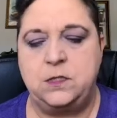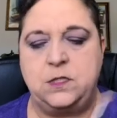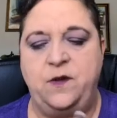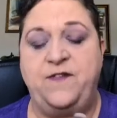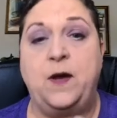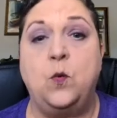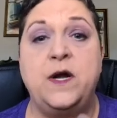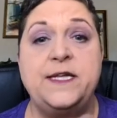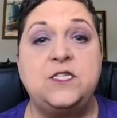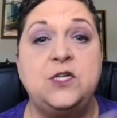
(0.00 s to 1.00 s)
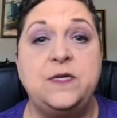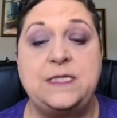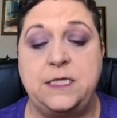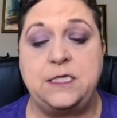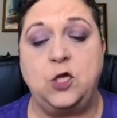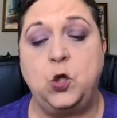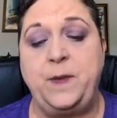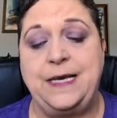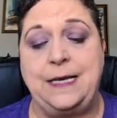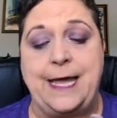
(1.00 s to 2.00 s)
So if I wanted to, it's, it's a little
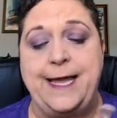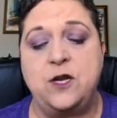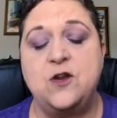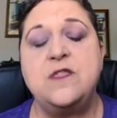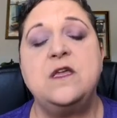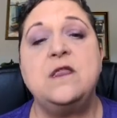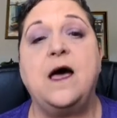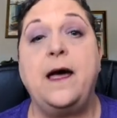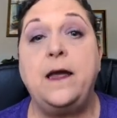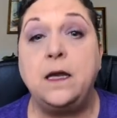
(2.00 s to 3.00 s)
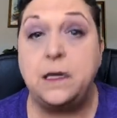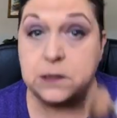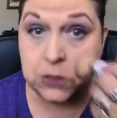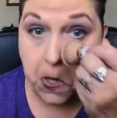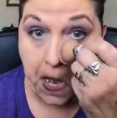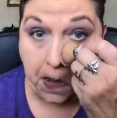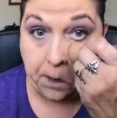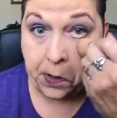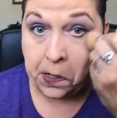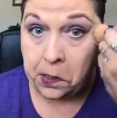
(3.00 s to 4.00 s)
bit lighter than the eyelet, so I
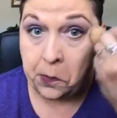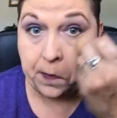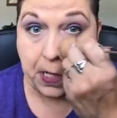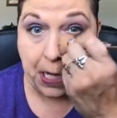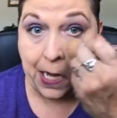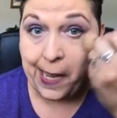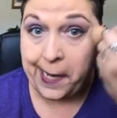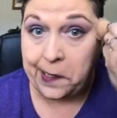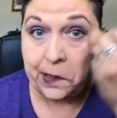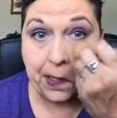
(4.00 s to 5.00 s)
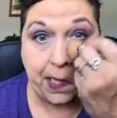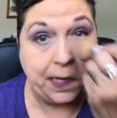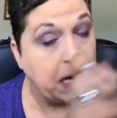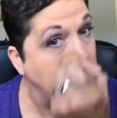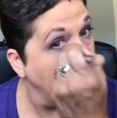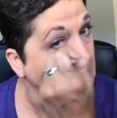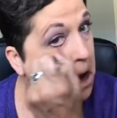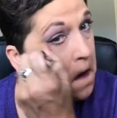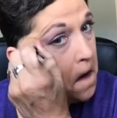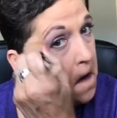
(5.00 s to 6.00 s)
could put a little bit lighter in here.